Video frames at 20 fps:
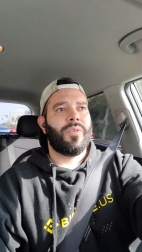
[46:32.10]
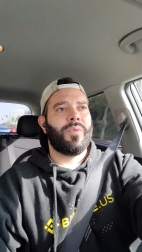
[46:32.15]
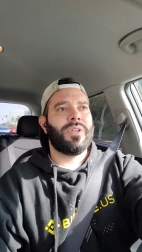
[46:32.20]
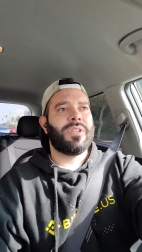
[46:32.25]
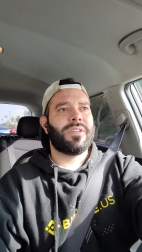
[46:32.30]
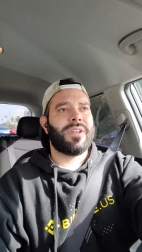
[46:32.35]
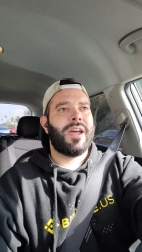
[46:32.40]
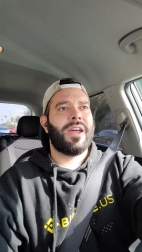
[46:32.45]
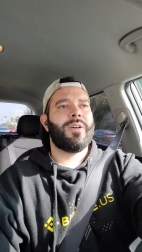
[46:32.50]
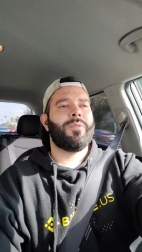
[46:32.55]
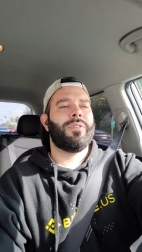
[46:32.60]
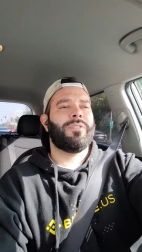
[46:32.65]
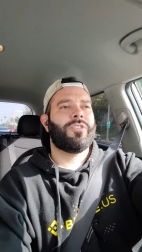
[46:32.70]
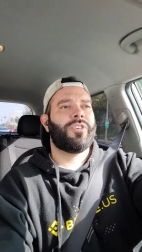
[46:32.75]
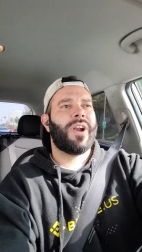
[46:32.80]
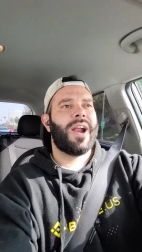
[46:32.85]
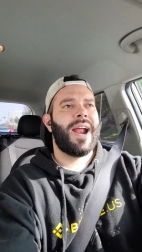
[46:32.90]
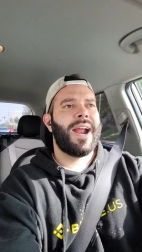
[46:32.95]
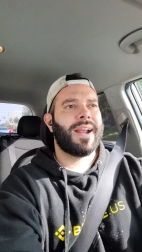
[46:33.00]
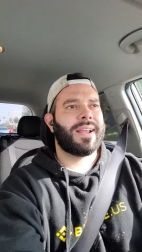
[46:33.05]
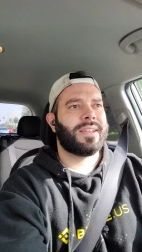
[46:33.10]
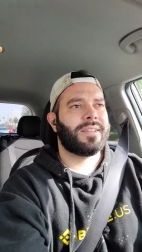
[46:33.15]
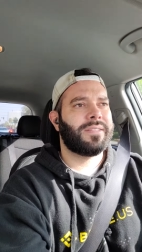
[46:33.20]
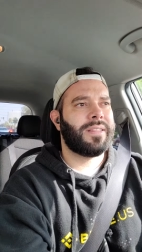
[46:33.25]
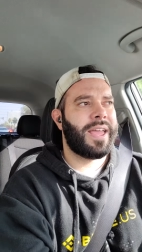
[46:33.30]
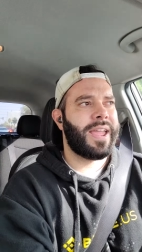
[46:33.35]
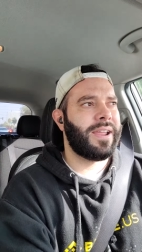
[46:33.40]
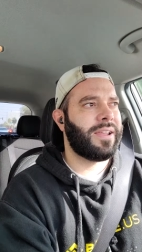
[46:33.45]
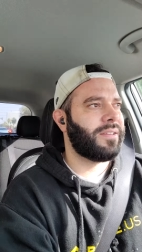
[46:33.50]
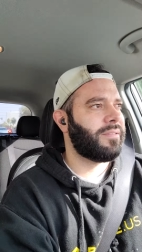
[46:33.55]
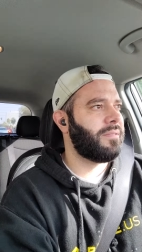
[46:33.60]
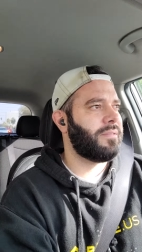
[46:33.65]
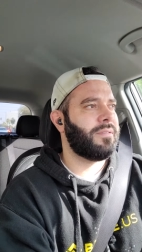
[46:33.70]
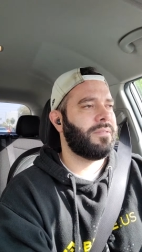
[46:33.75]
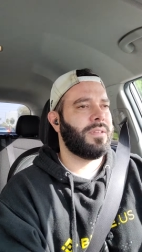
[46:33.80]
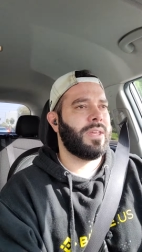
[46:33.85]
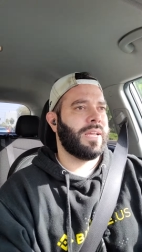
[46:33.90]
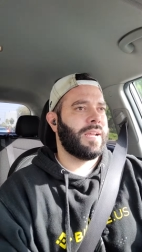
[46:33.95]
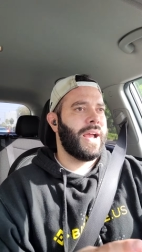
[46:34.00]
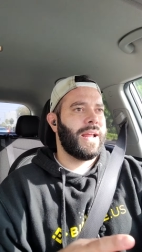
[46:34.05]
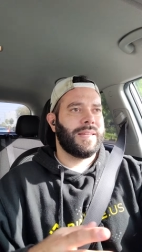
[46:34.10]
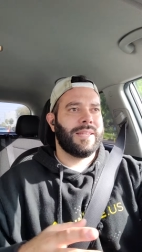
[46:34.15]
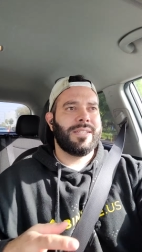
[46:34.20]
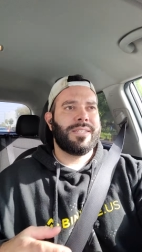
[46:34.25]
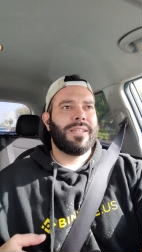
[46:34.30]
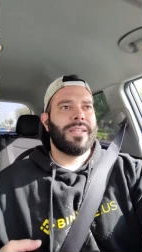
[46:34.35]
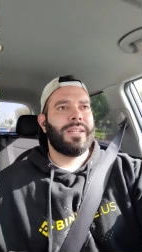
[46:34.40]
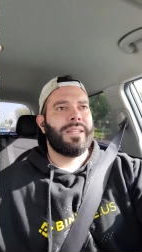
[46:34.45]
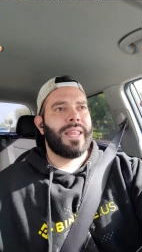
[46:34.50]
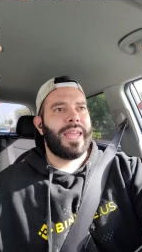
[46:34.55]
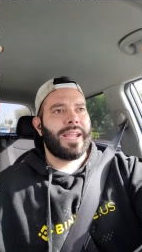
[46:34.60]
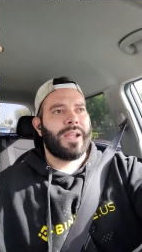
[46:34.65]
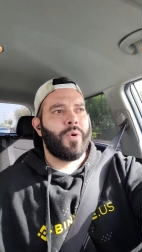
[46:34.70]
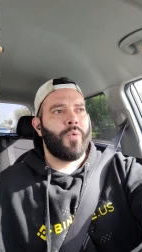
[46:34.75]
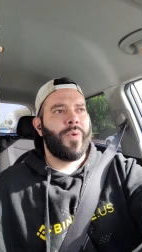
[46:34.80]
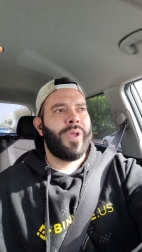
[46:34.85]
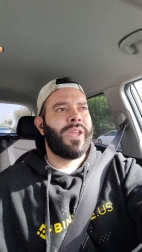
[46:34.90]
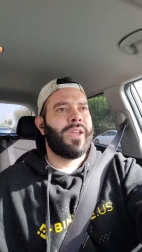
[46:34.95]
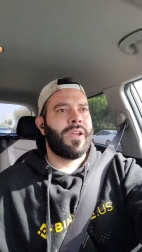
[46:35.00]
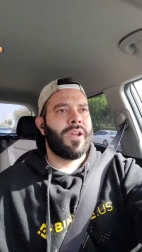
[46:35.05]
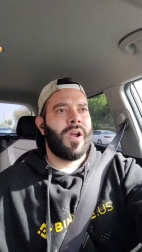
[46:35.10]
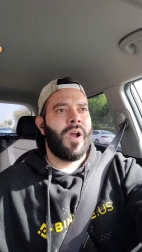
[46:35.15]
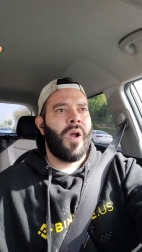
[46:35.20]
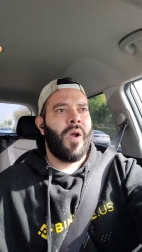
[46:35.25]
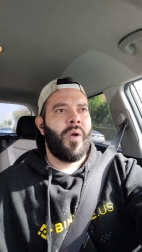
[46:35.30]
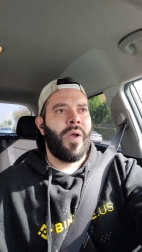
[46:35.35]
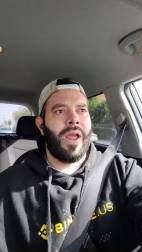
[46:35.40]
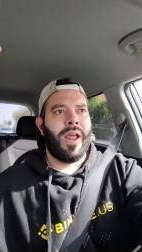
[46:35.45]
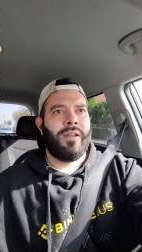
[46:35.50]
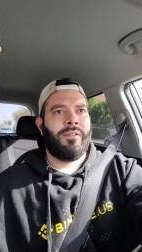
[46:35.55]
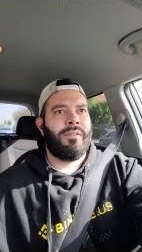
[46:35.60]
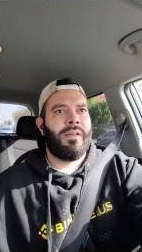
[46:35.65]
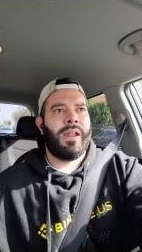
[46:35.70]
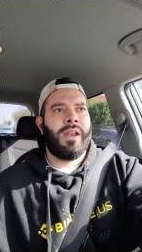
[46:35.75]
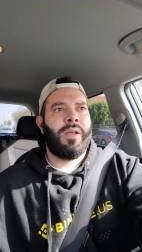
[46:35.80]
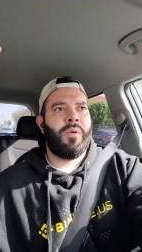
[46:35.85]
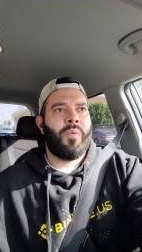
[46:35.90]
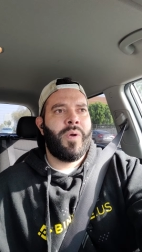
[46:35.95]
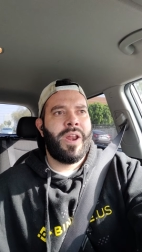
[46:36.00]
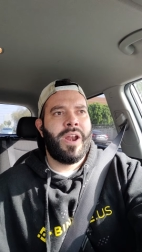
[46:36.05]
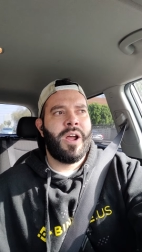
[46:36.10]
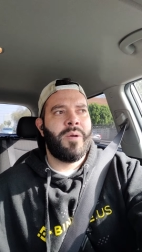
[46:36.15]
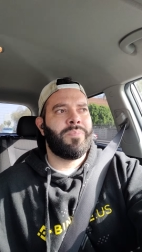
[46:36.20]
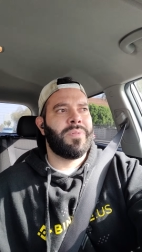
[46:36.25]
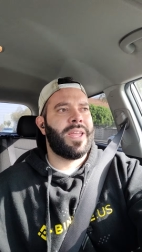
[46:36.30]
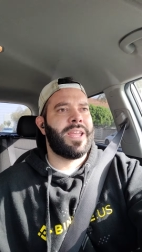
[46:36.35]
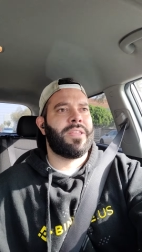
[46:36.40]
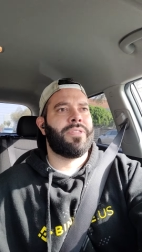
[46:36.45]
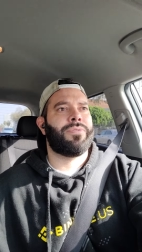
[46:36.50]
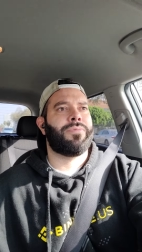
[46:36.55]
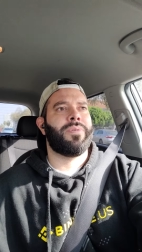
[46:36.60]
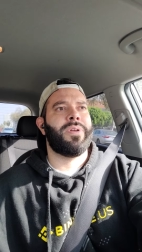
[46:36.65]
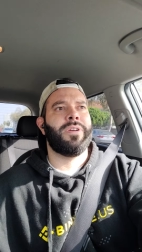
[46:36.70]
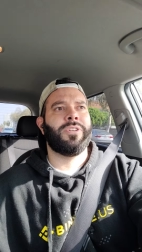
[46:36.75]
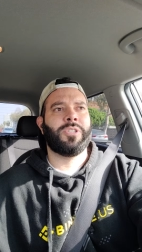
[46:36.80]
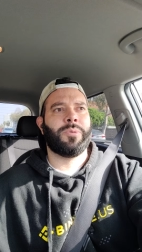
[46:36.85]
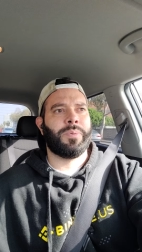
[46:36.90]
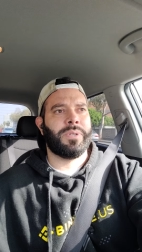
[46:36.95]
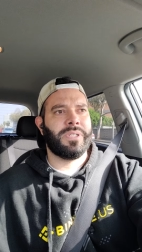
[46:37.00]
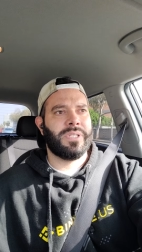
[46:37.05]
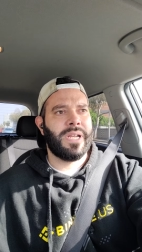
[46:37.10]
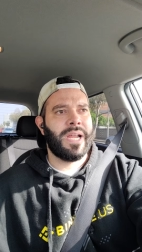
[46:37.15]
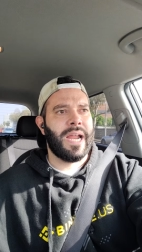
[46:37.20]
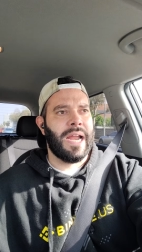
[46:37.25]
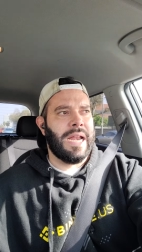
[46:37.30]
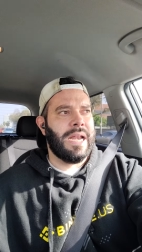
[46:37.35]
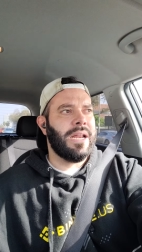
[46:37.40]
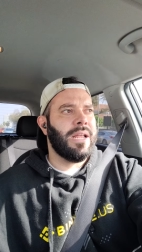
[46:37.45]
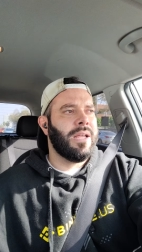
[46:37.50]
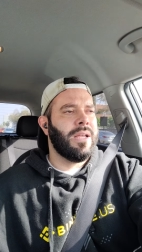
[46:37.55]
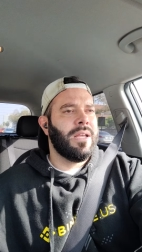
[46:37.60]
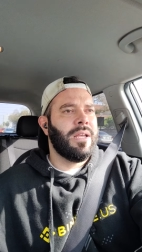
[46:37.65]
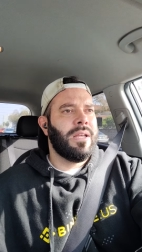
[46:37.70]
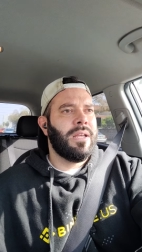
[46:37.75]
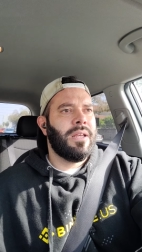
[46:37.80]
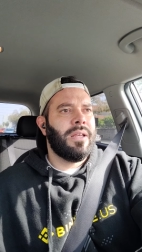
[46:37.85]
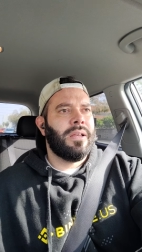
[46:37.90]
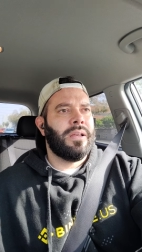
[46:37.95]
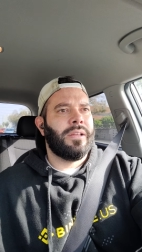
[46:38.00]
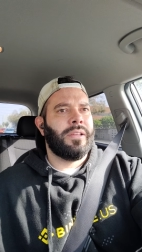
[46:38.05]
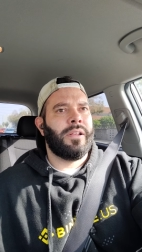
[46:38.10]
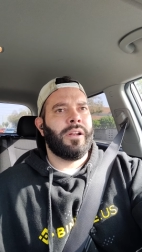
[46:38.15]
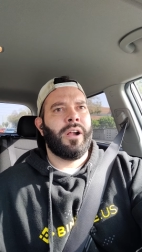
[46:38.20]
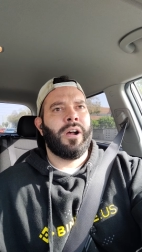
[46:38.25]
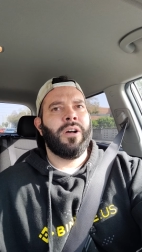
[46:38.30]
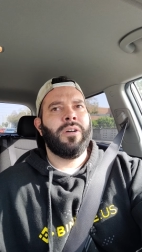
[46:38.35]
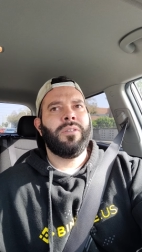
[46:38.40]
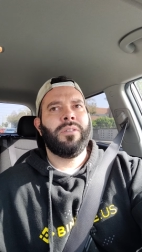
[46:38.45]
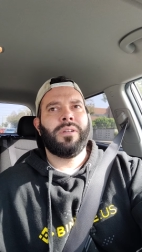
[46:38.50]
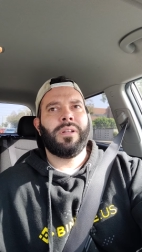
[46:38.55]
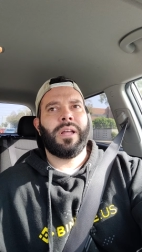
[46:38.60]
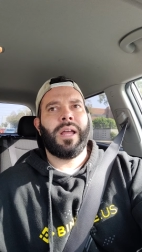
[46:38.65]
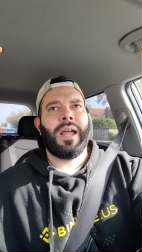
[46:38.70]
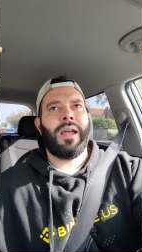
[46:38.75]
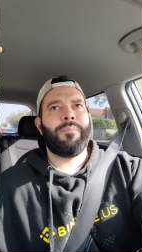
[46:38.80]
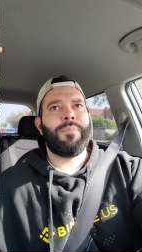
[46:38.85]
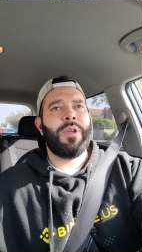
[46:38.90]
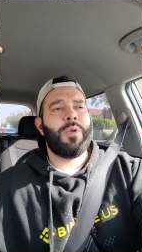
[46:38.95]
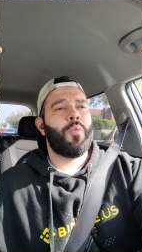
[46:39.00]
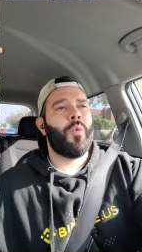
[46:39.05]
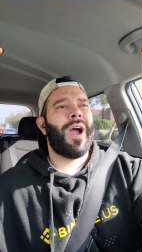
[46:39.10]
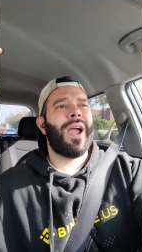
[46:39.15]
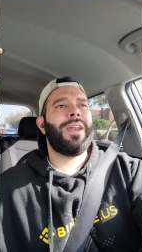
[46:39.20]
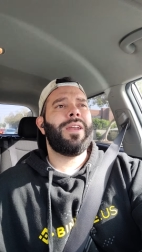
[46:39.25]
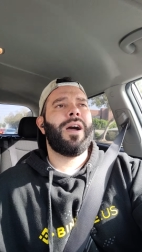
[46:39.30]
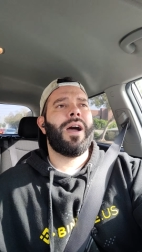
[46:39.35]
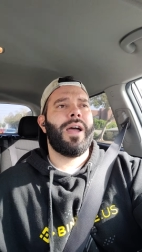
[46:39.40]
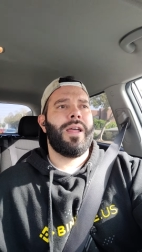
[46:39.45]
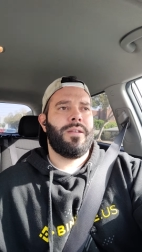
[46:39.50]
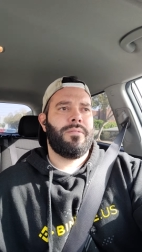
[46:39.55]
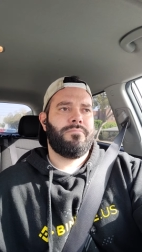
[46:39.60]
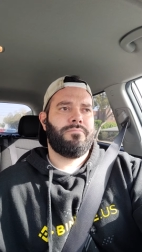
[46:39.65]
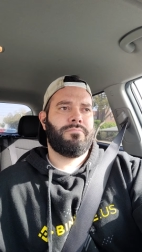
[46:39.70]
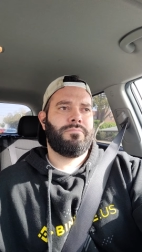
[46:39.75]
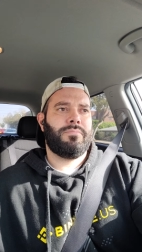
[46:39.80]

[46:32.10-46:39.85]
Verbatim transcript: We saw it with TRAC. Like it got listed like a week ago, and then it went up like 300 percent. You know, I mean, why not?